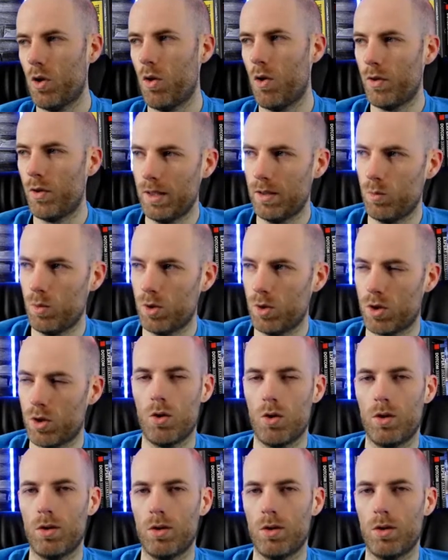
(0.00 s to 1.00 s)
eating was
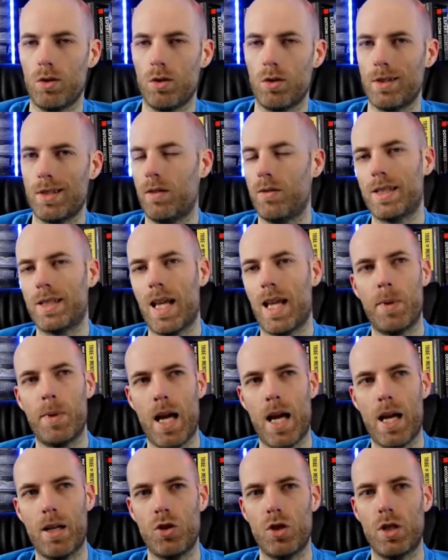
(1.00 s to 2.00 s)
called
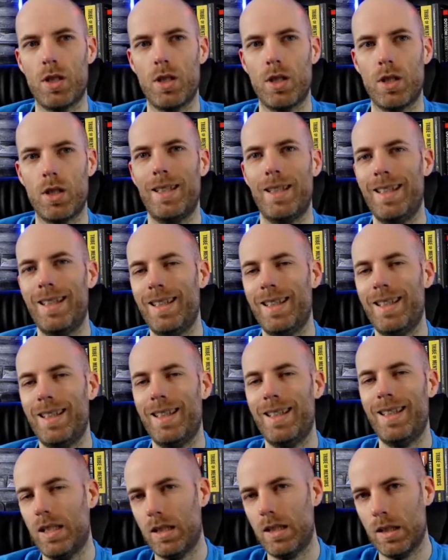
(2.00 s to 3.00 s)
self-sabotaging eating,
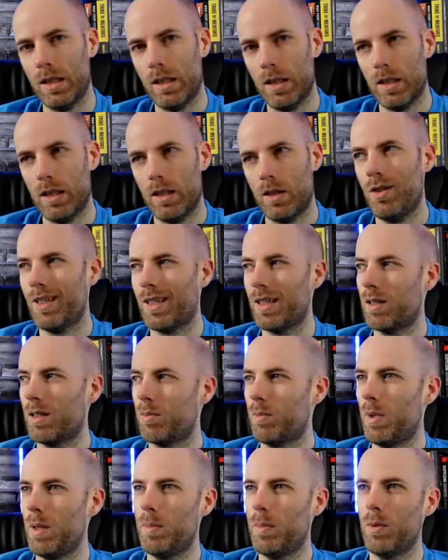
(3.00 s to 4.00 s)
do you think
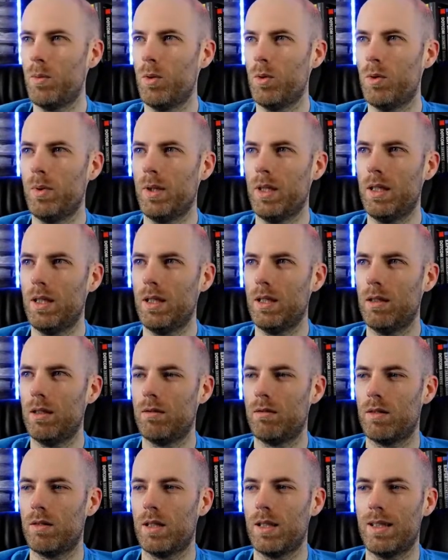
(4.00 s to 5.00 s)
people would be
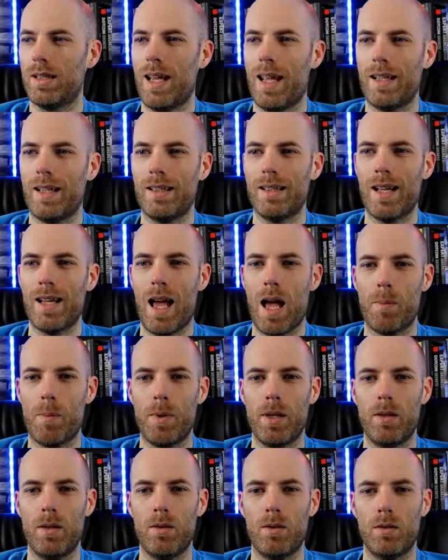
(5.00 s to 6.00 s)
content and
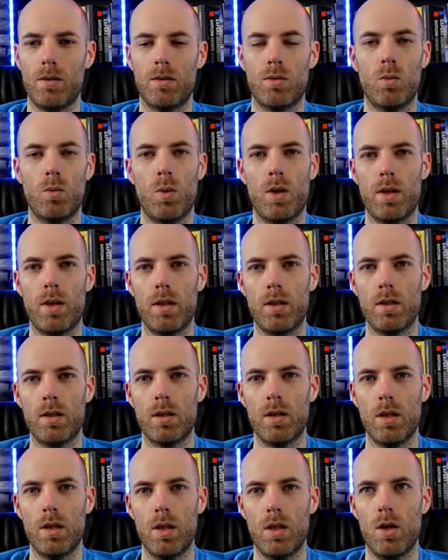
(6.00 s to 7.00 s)
happy with it?
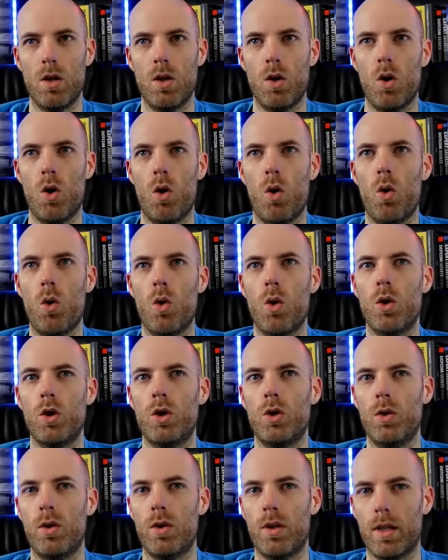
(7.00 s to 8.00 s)
Or
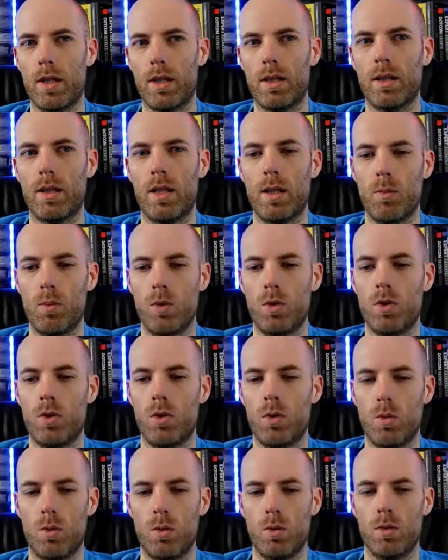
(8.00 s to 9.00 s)
do you think that they would
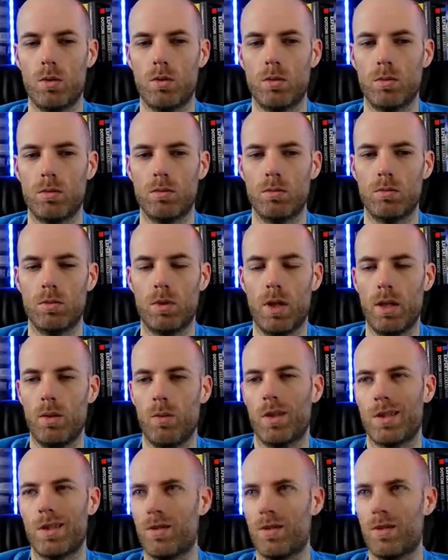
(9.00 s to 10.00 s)
go, well, I don't
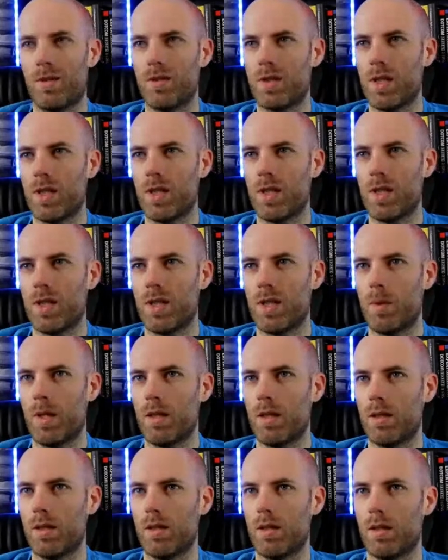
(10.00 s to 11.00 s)
want to self-sabotage, this
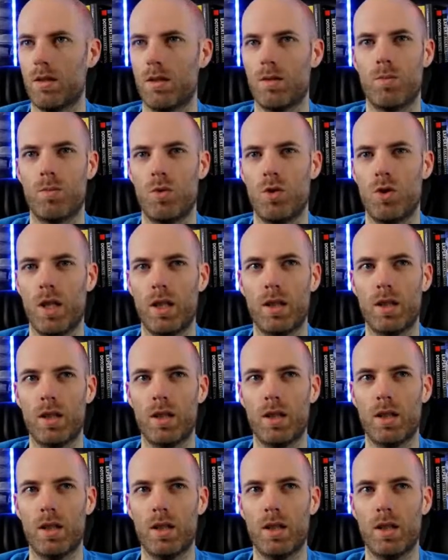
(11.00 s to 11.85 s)
is shit?